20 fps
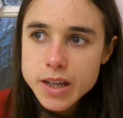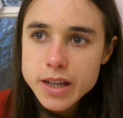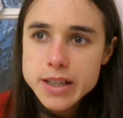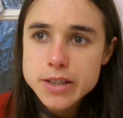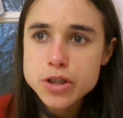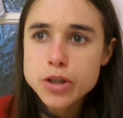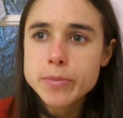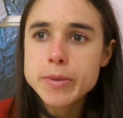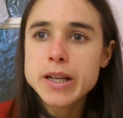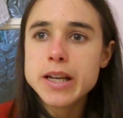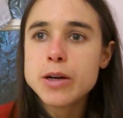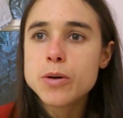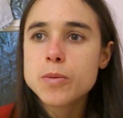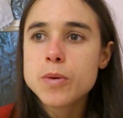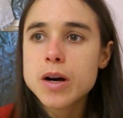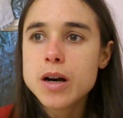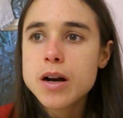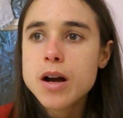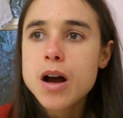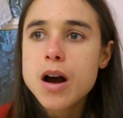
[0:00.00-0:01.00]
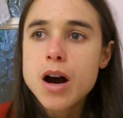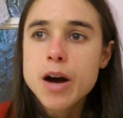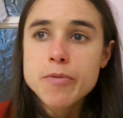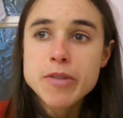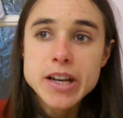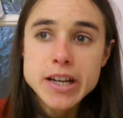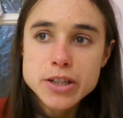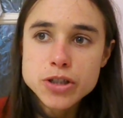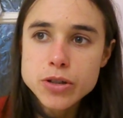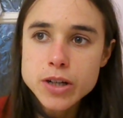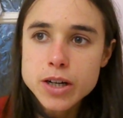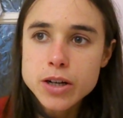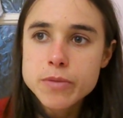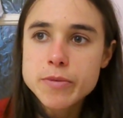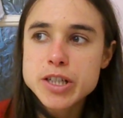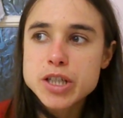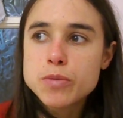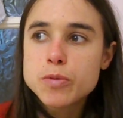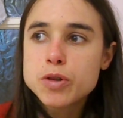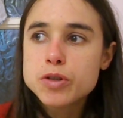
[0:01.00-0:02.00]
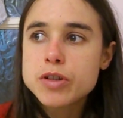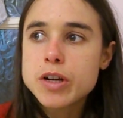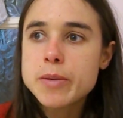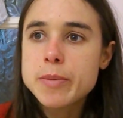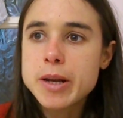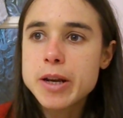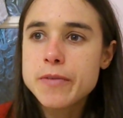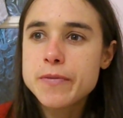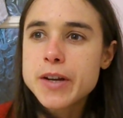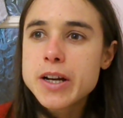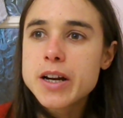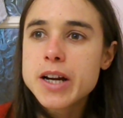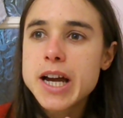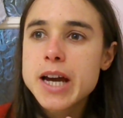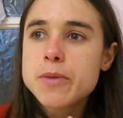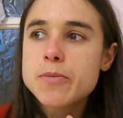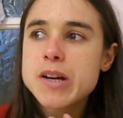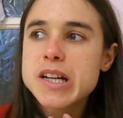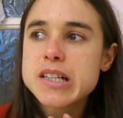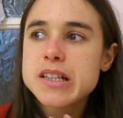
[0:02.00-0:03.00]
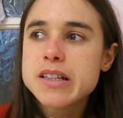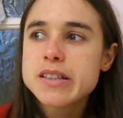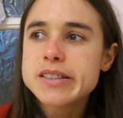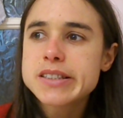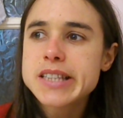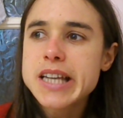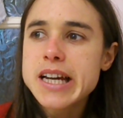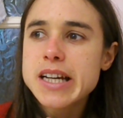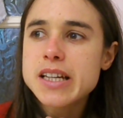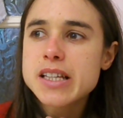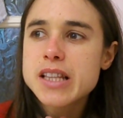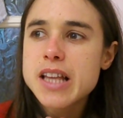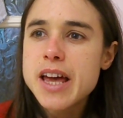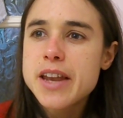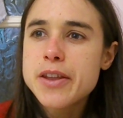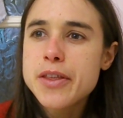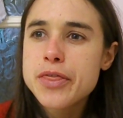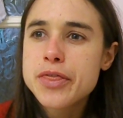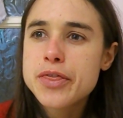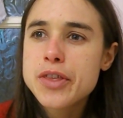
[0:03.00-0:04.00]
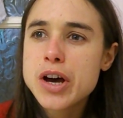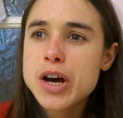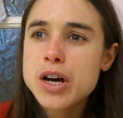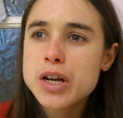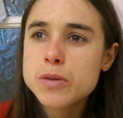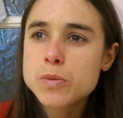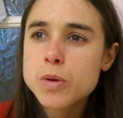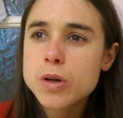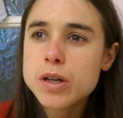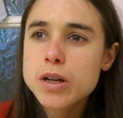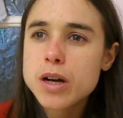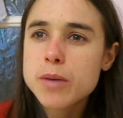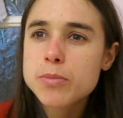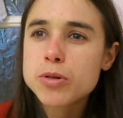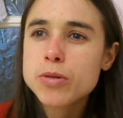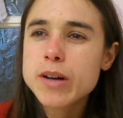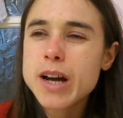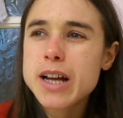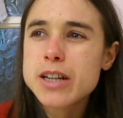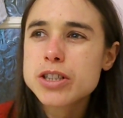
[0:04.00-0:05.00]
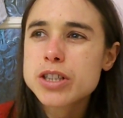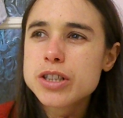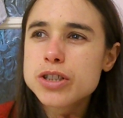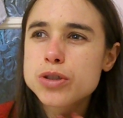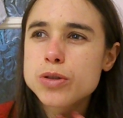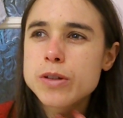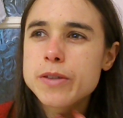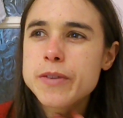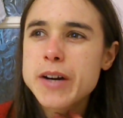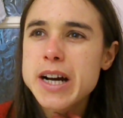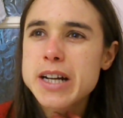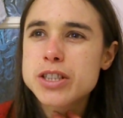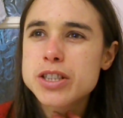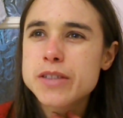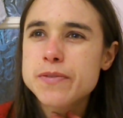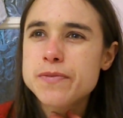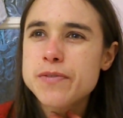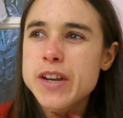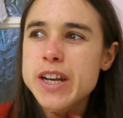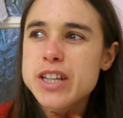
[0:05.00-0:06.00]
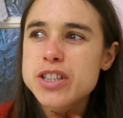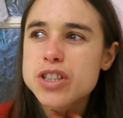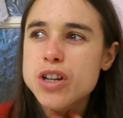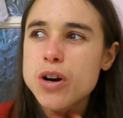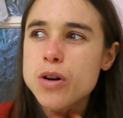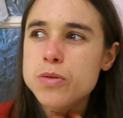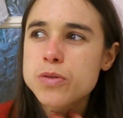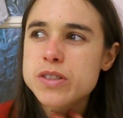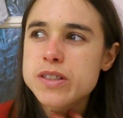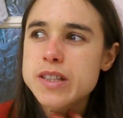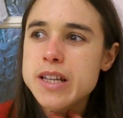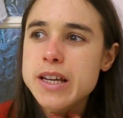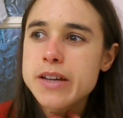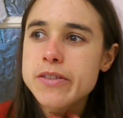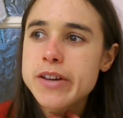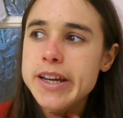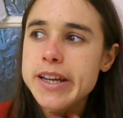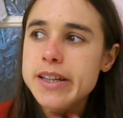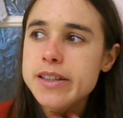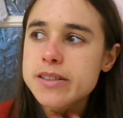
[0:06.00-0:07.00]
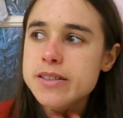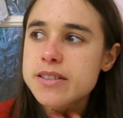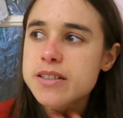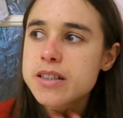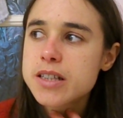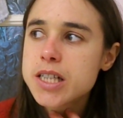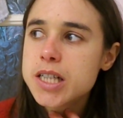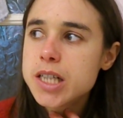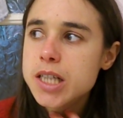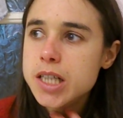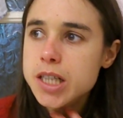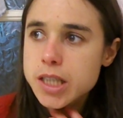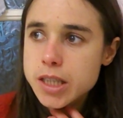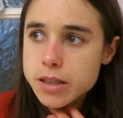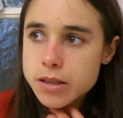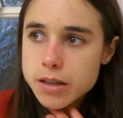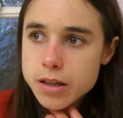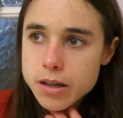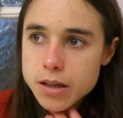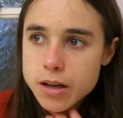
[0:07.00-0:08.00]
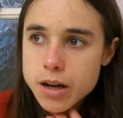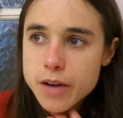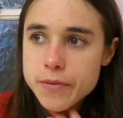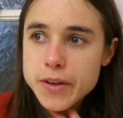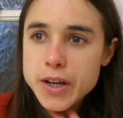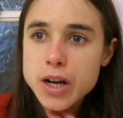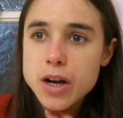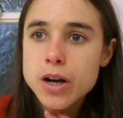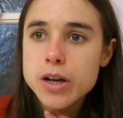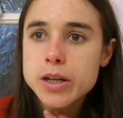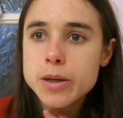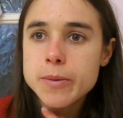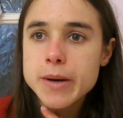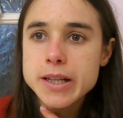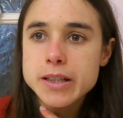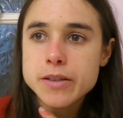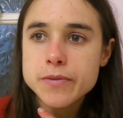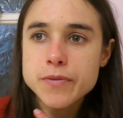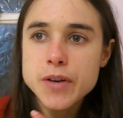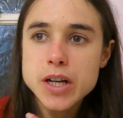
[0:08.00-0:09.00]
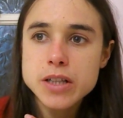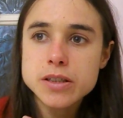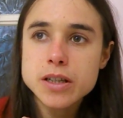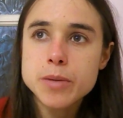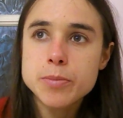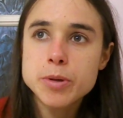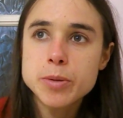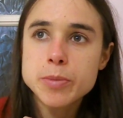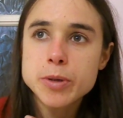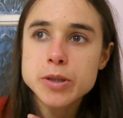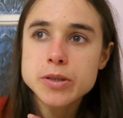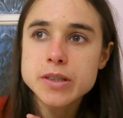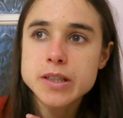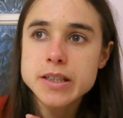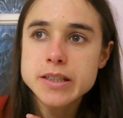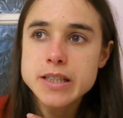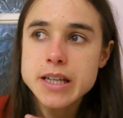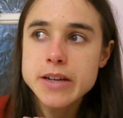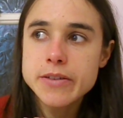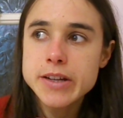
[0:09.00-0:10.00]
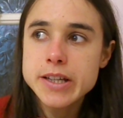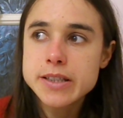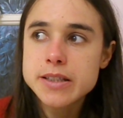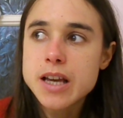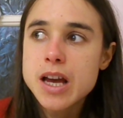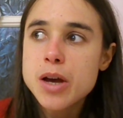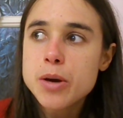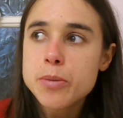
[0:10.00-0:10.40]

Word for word: It took me a little while. I really enjoyed The Lion, the Wardrobe and I think I then read the second and the third one. I'm not actually sure if I actually finished the whole series. I think I only read the first couple of books in the series.